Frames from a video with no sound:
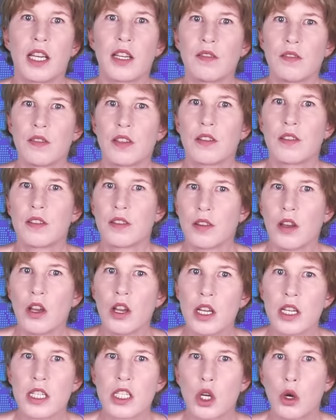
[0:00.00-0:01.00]
And the
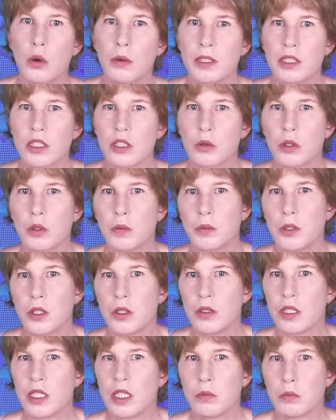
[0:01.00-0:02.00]
third quantum
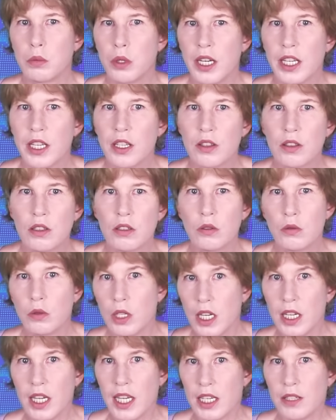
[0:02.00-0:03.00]
computing breakthrough
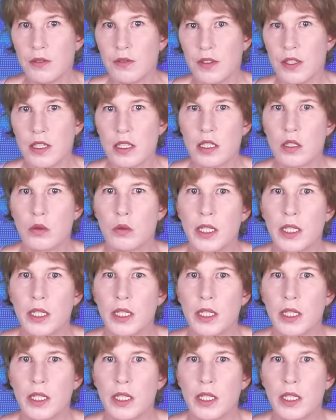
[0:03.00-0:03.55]
I have this